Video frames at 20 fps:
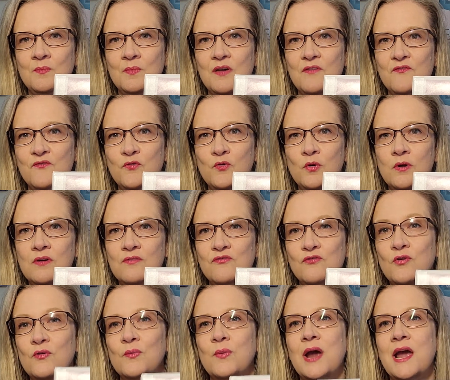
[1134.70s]
for a
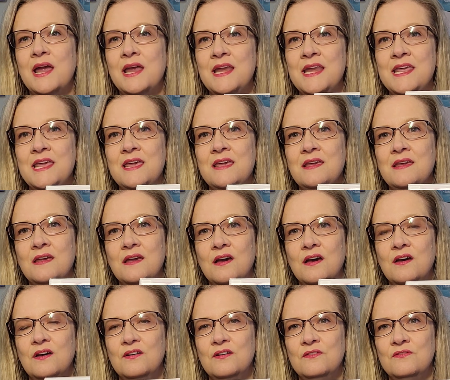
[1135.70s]
variety
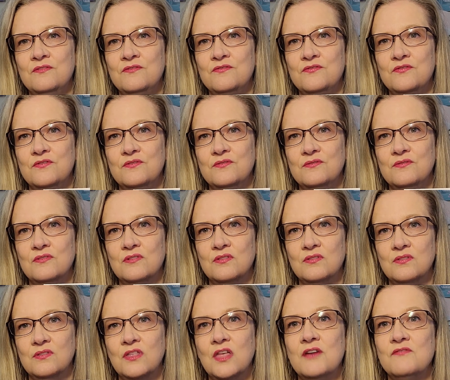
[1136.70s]
of
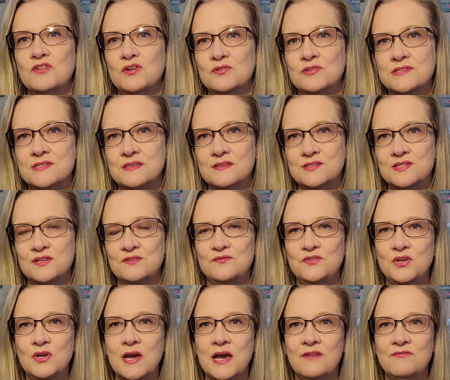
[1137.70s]
levels. So if you
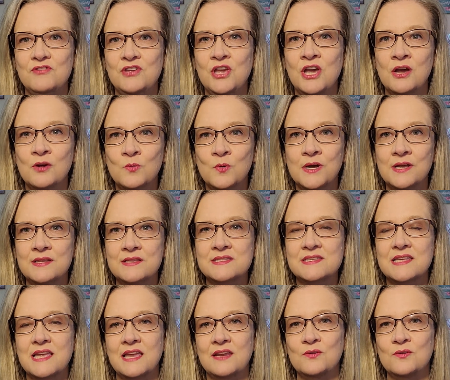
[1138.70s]
have young ones
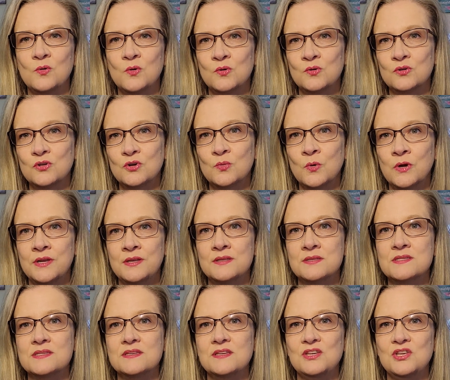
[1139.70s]
and older
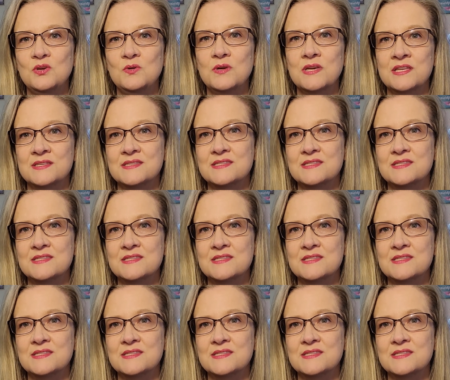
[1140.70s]
ones, you can